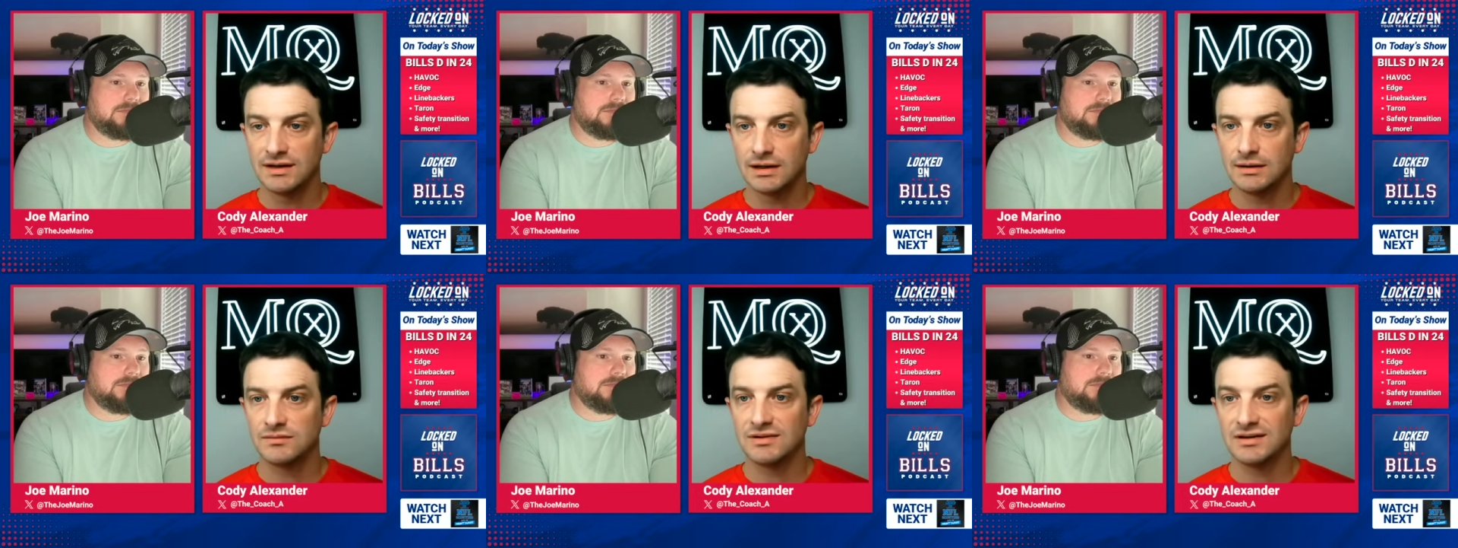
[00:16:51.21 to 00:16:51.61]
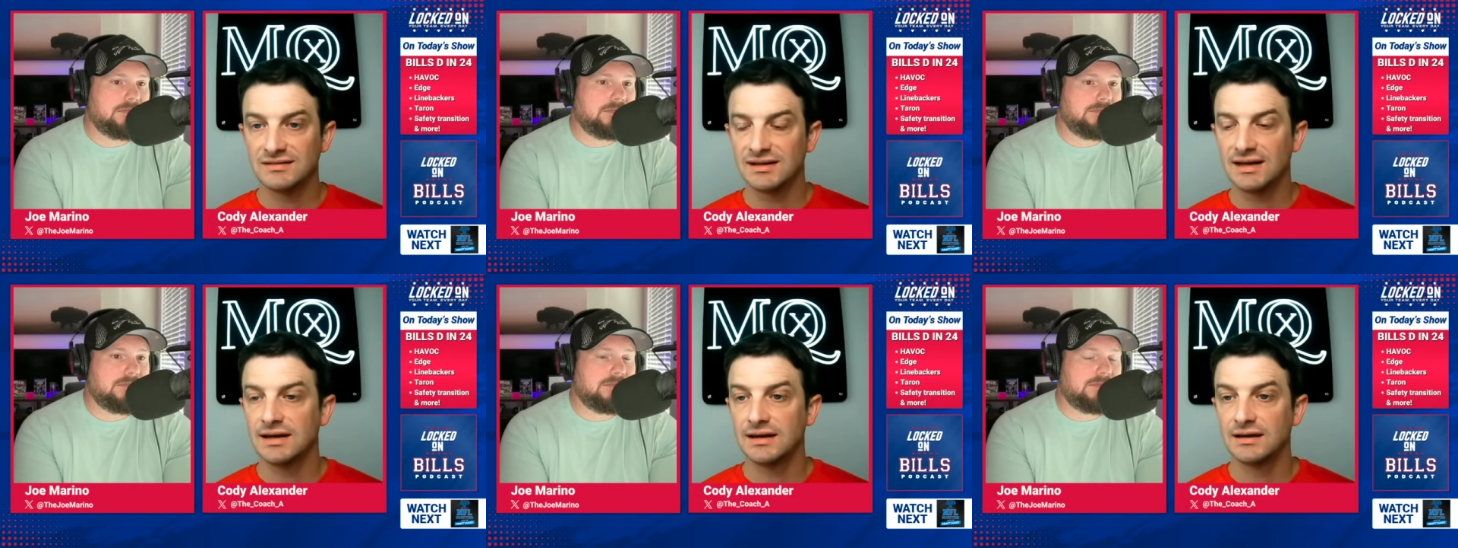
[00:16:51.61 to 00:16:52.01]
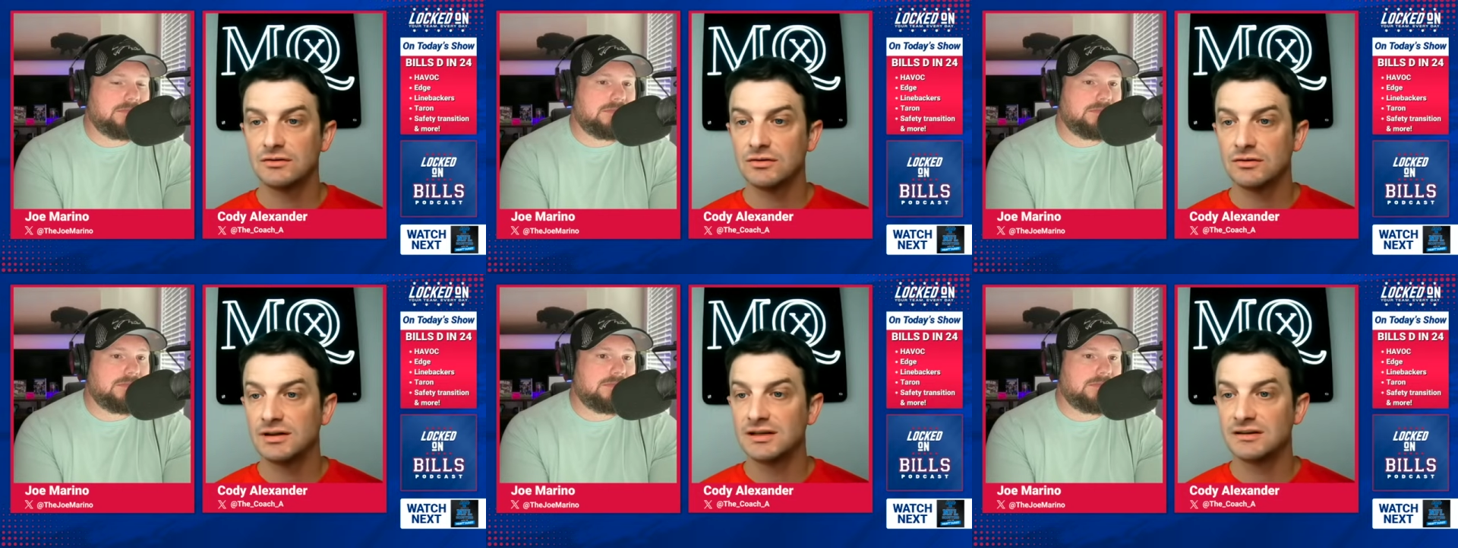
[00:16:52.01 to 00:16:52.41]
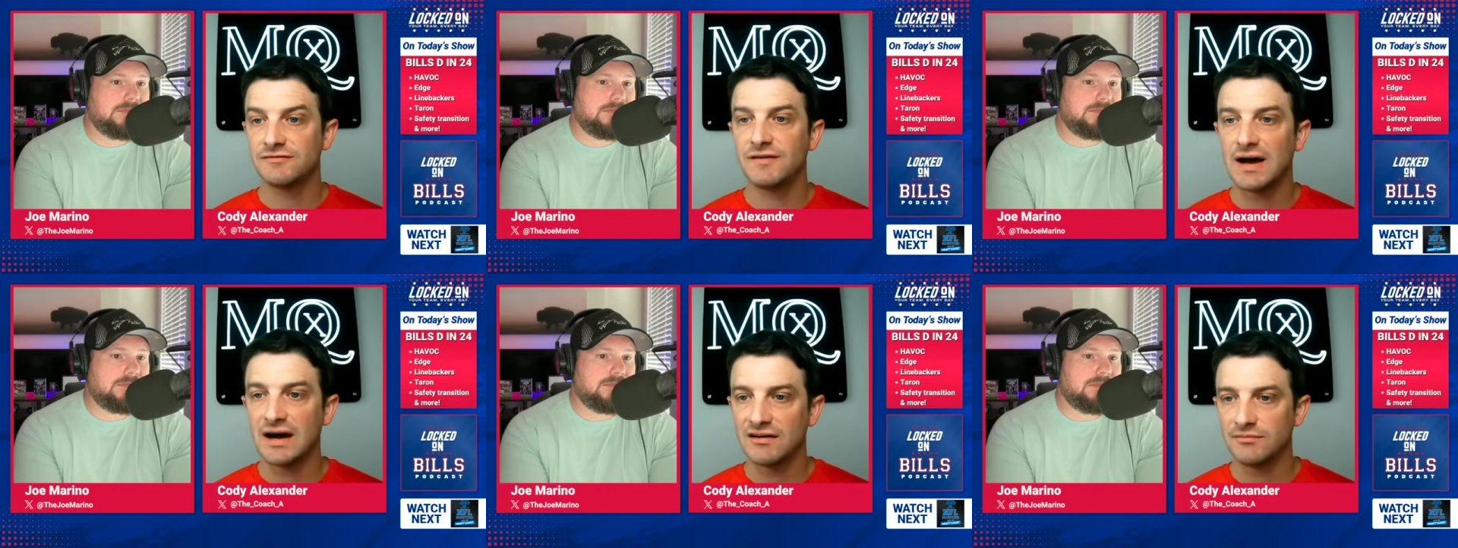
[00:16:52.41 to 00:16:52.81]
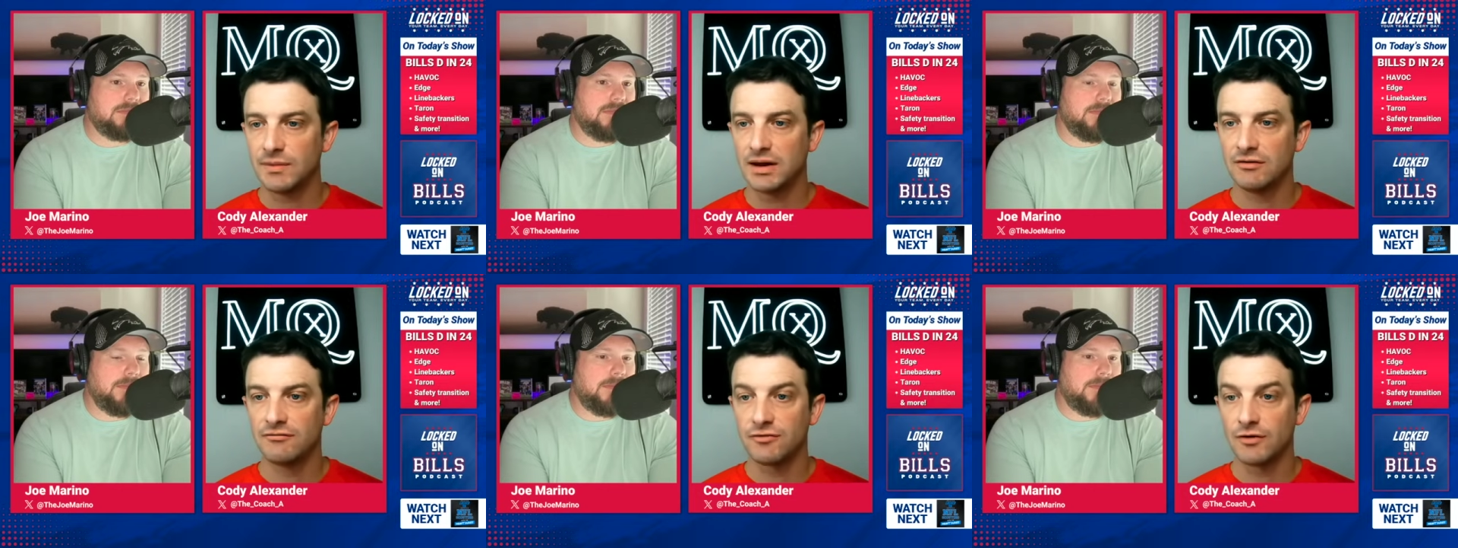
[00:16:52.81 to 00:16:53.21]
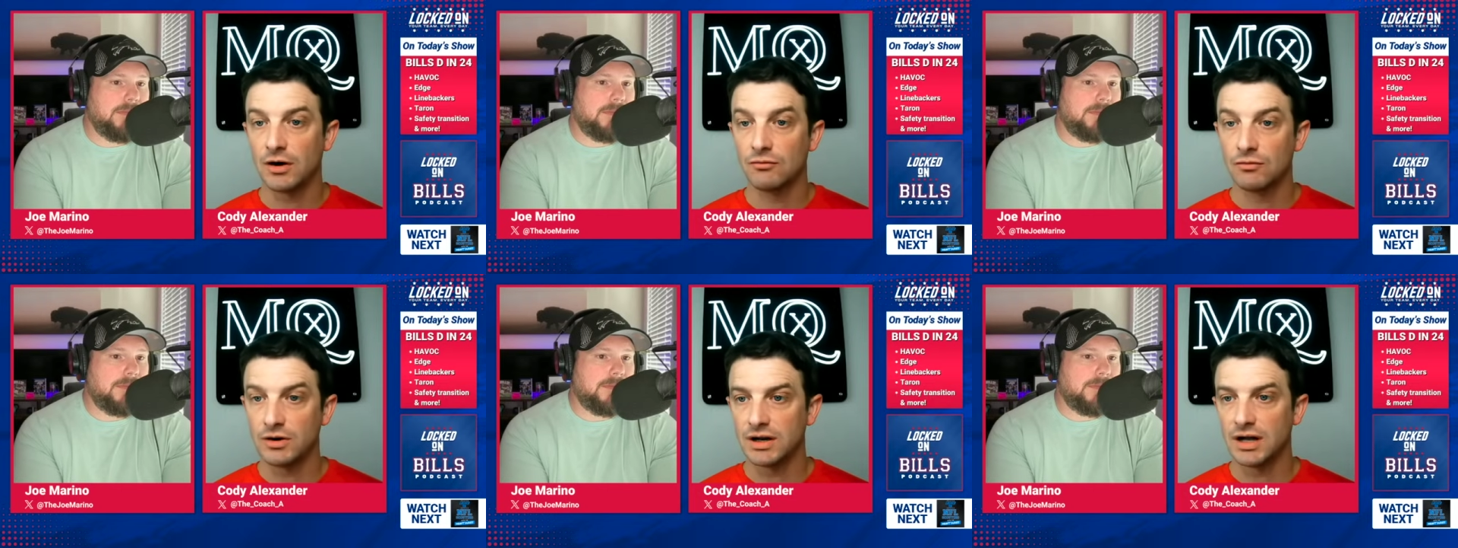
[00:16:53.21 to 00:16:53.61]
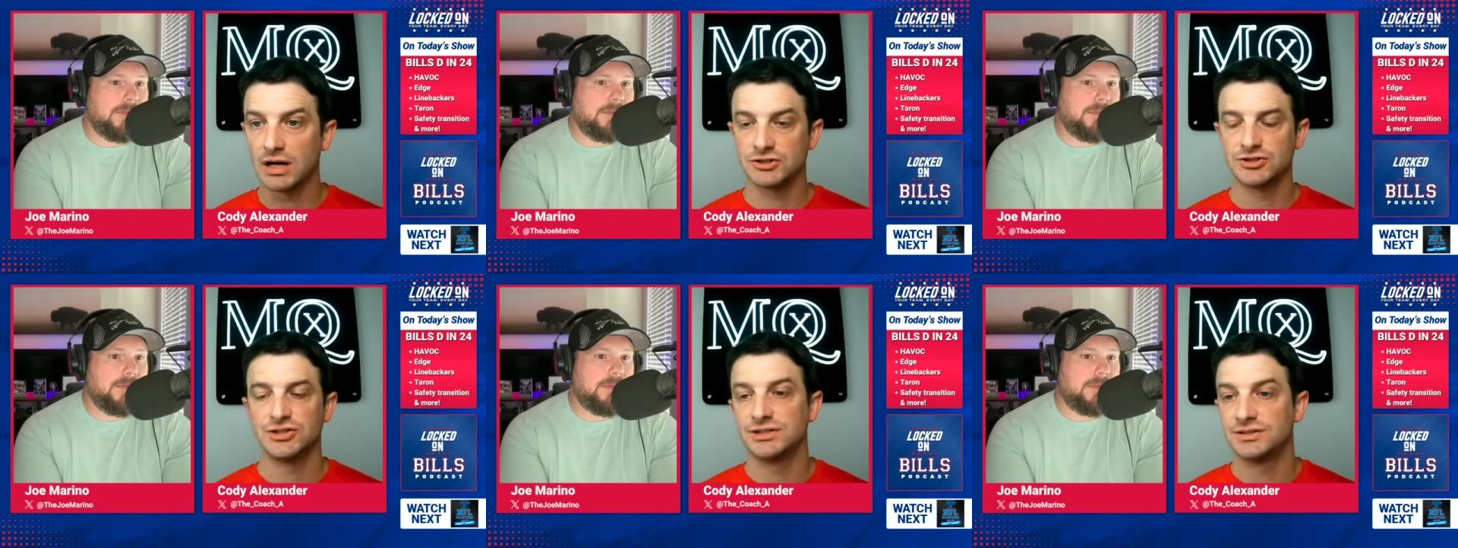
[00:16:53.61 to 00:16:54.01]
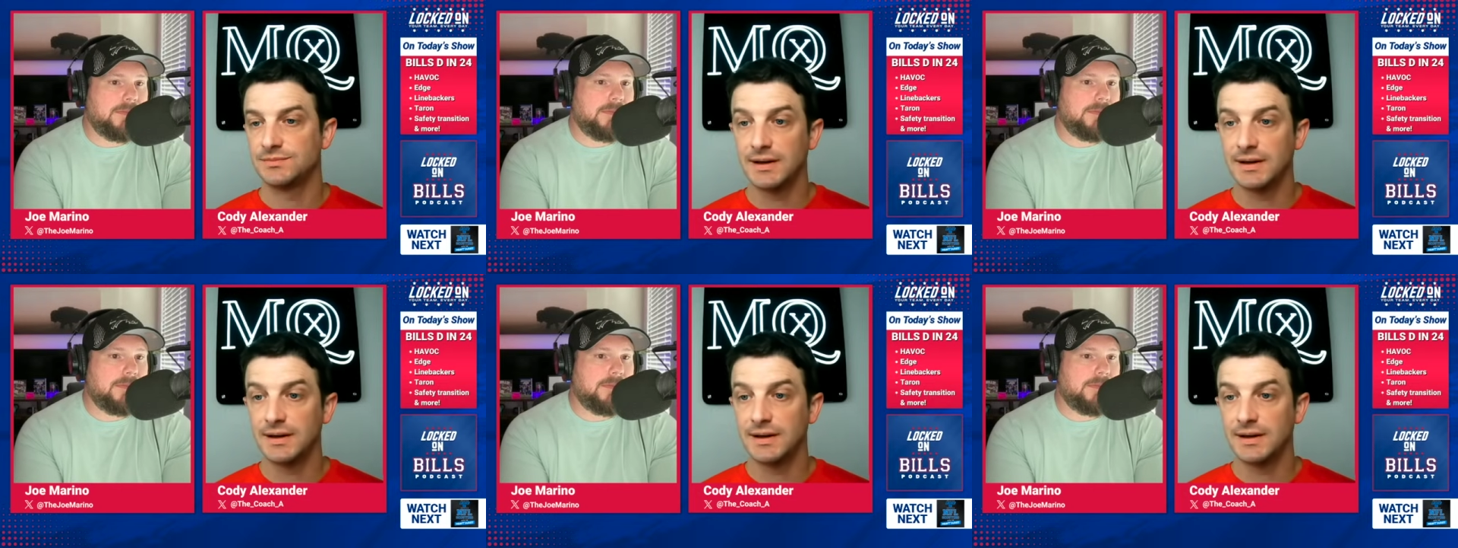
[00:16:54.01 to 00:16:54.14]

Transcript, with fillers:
Speaker 1: teams is getting to these five man front reductions,